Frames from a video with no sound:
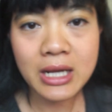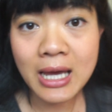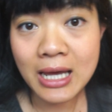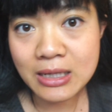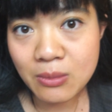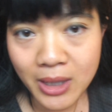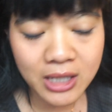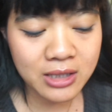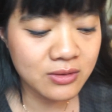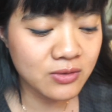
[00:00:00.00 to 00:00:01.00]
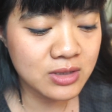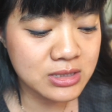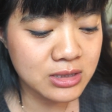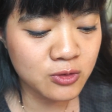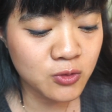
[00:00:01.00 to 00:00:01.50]
I had in mind.
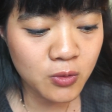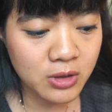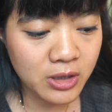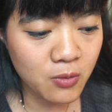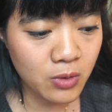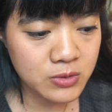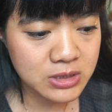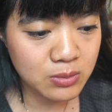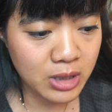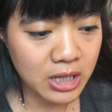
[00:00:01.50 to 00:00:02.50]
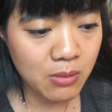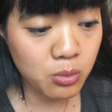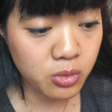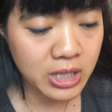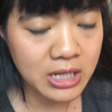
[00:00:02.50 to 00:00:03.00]
It's not totally what was in my
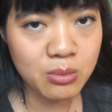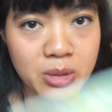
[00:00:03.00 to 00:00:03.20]
brain,